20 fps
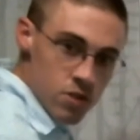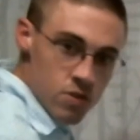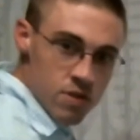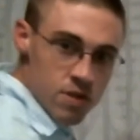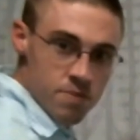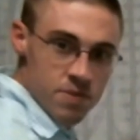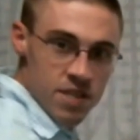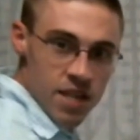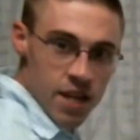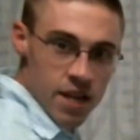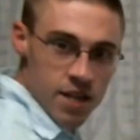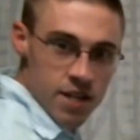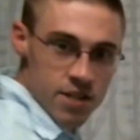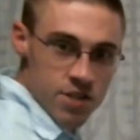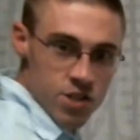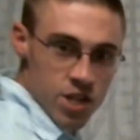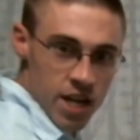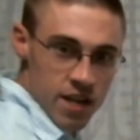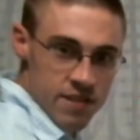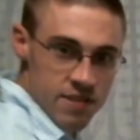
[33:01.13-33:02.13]
some sanity
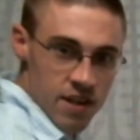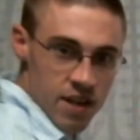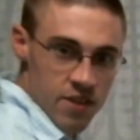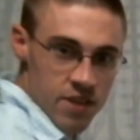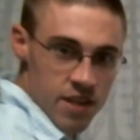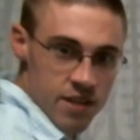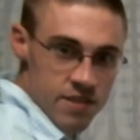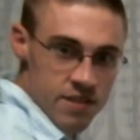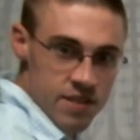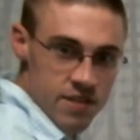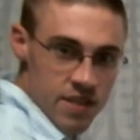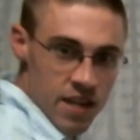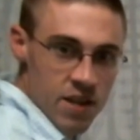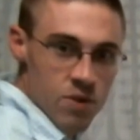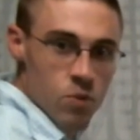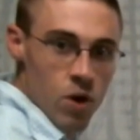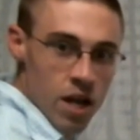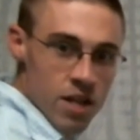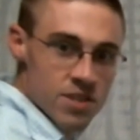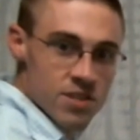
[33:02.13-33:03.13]
checks on this because I